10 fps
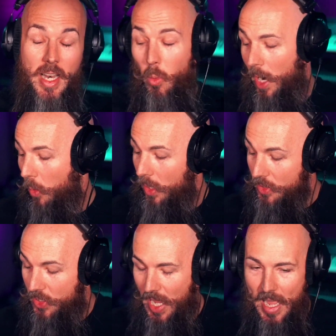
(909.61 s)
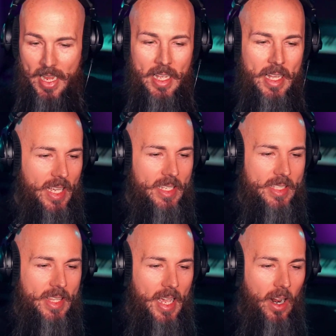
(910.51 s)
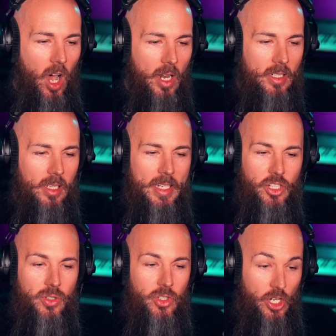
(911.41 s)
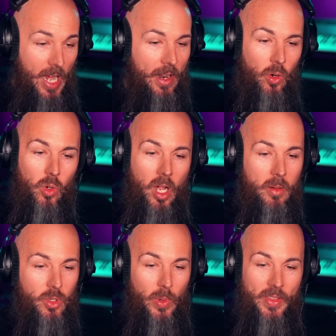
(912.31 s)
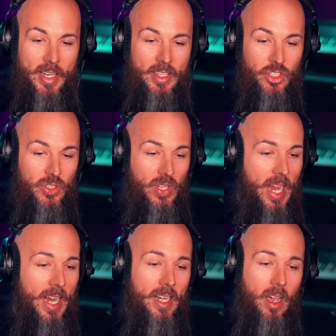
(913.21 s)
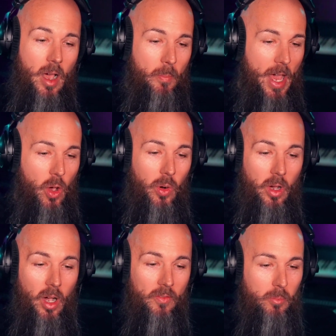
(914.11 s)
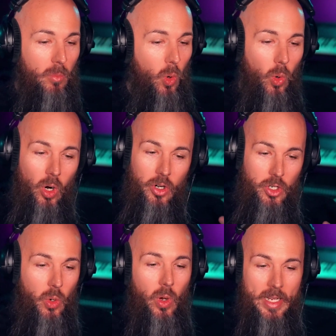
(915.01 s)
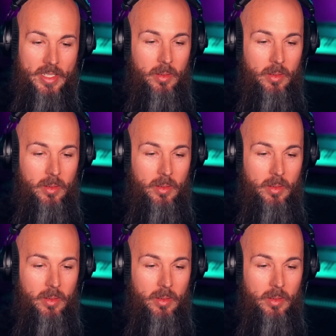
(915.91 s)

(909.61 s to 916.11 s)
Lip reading: Now, what I will say is that Unclean Channel comes with an insane amount of more noise.